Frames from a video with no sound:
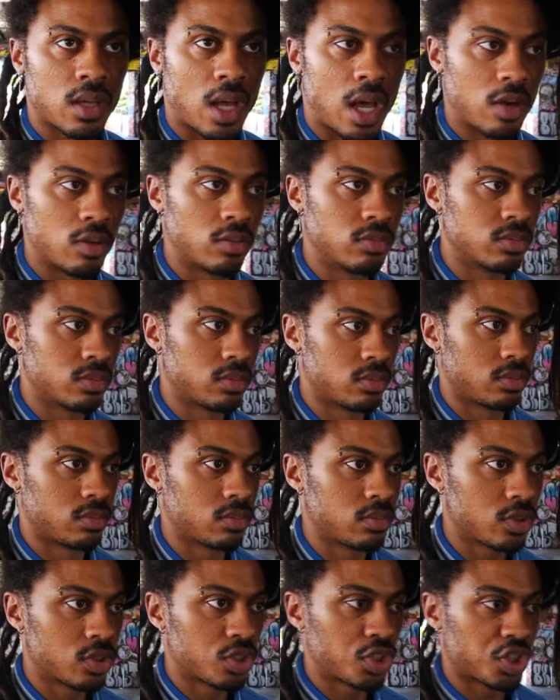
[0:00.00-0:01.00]
I don't
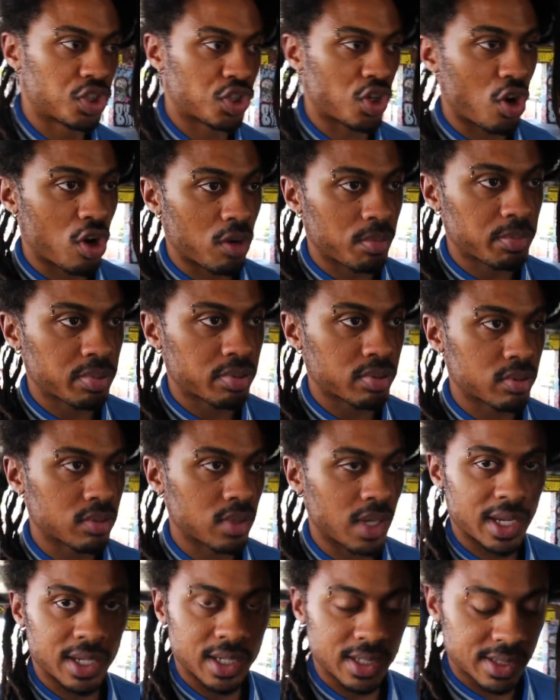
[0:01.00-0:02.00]
shop.
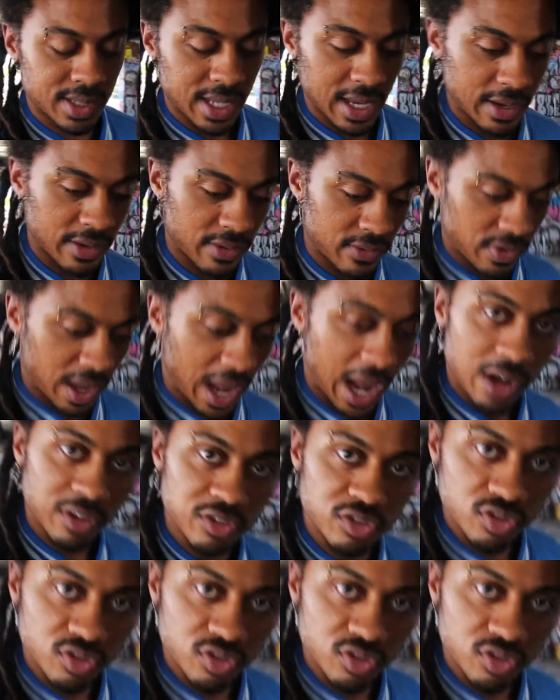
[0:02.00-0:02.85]
Like, let's take how I